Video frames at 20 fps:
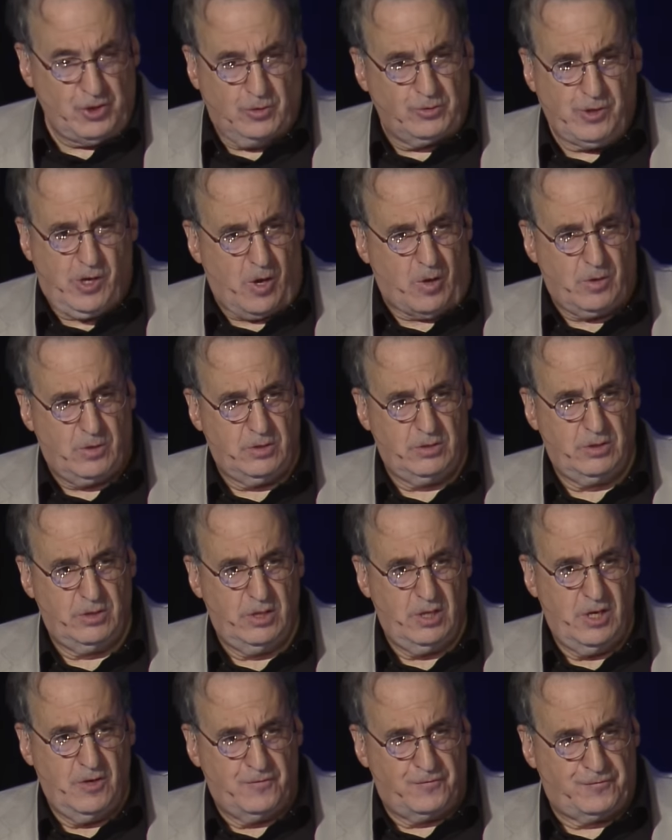No.
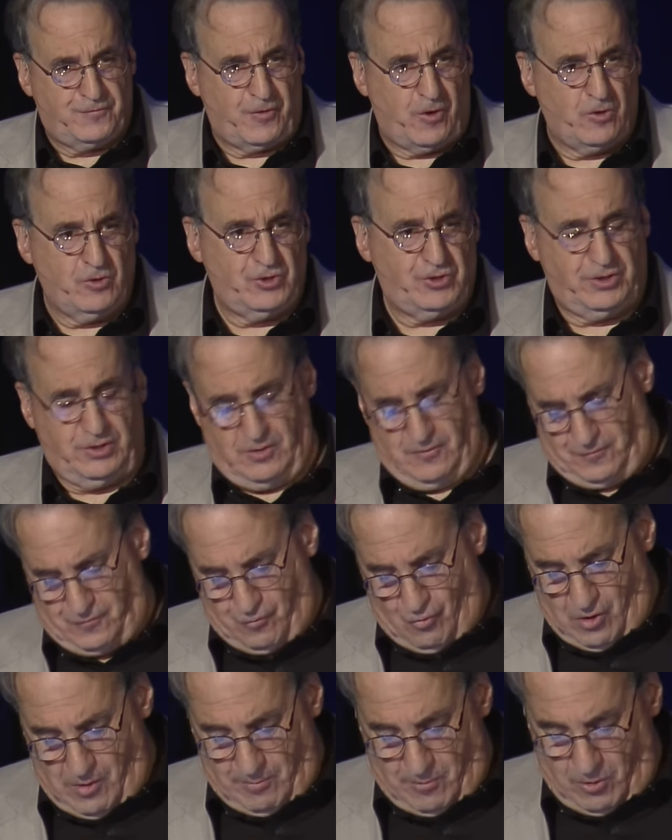First,
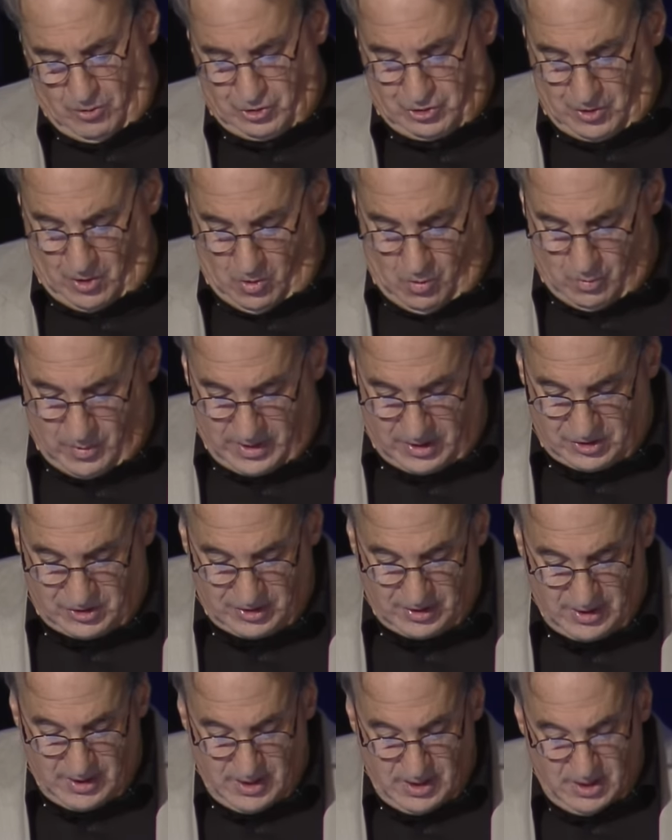foremost, always,
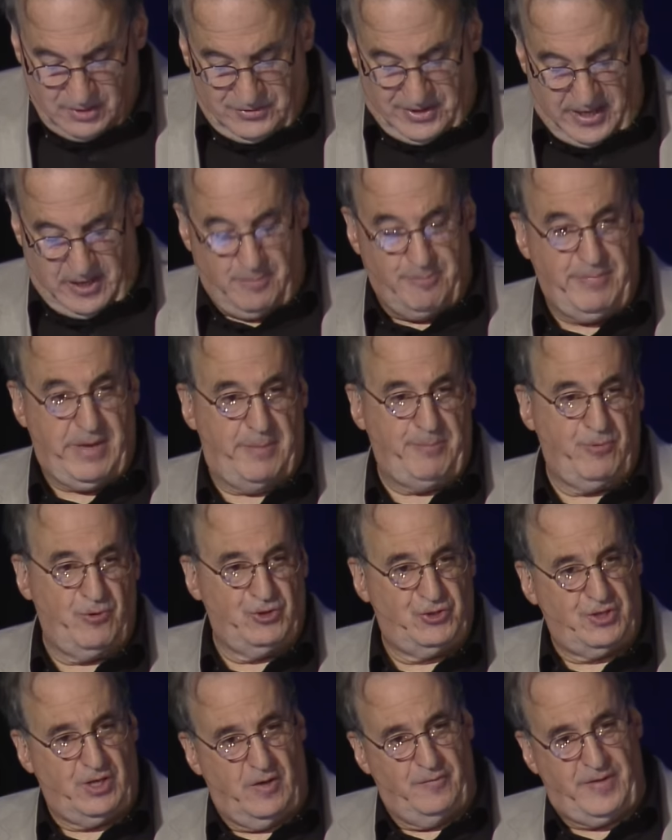they are
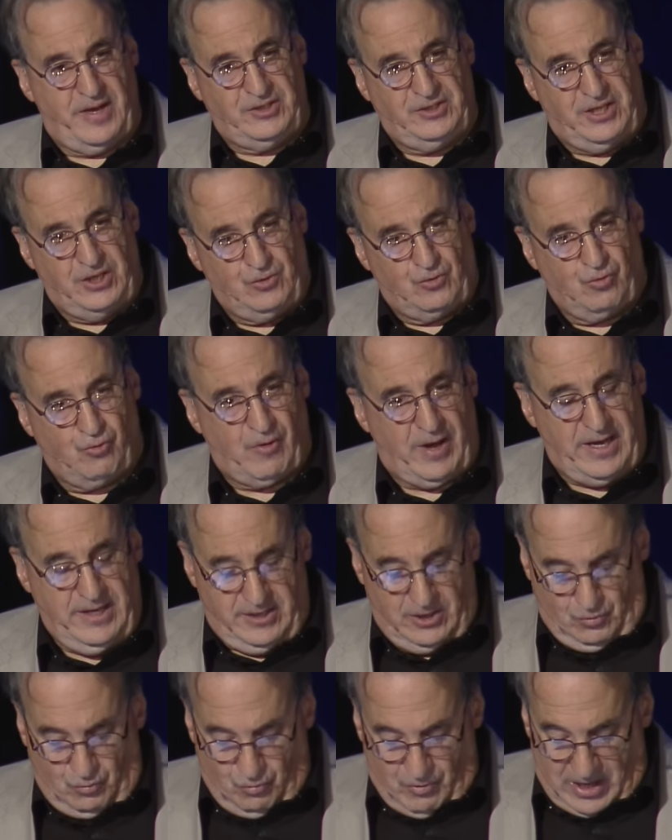members of a
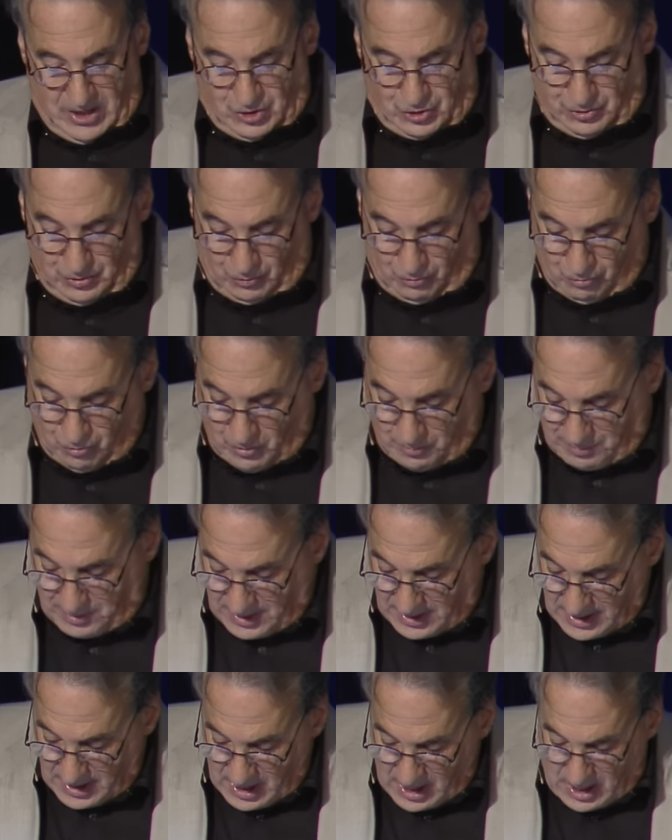degraded racial group,
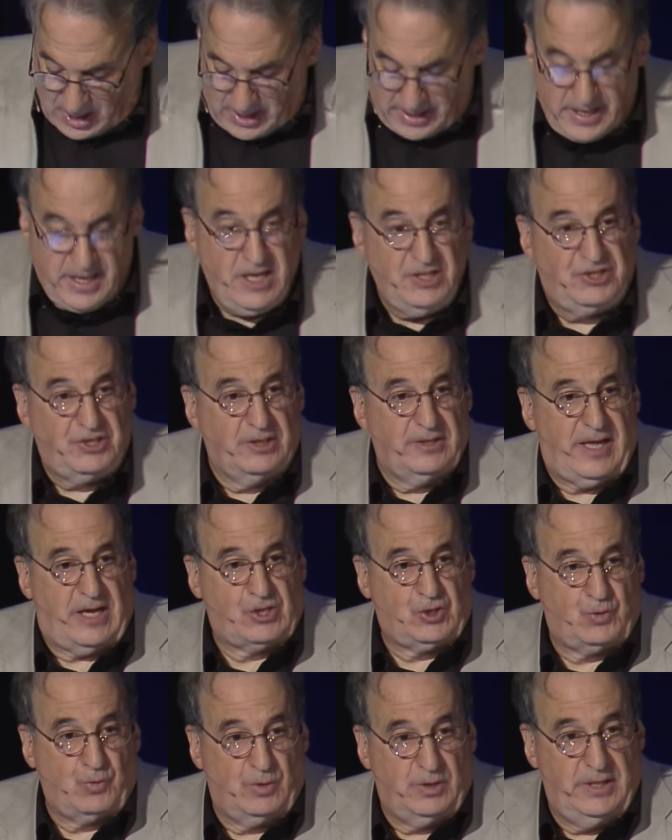
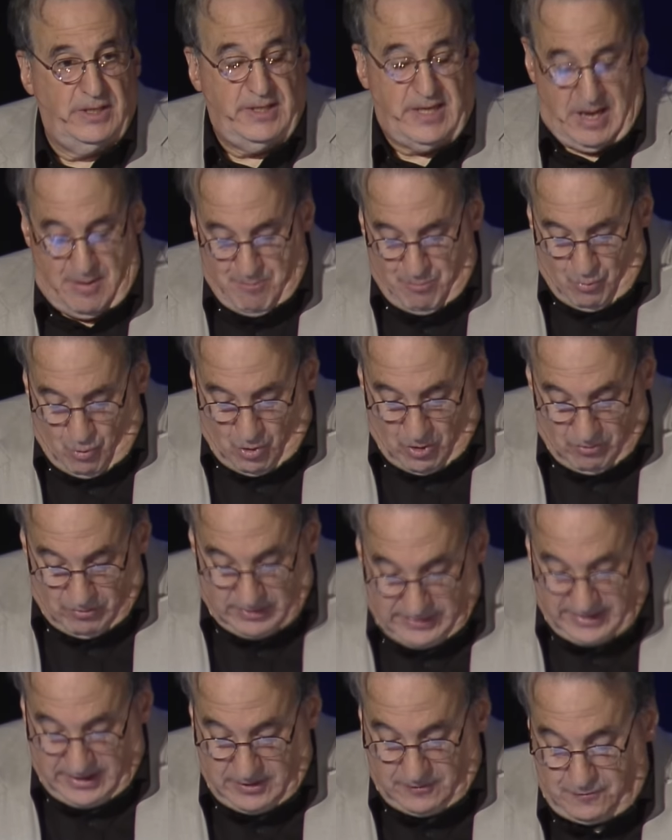intellectually and
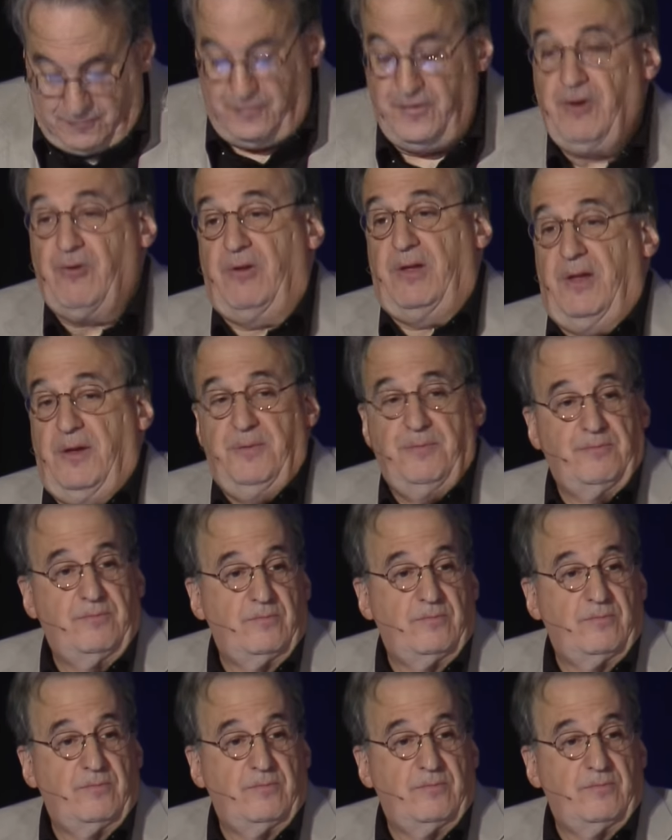morally inferior,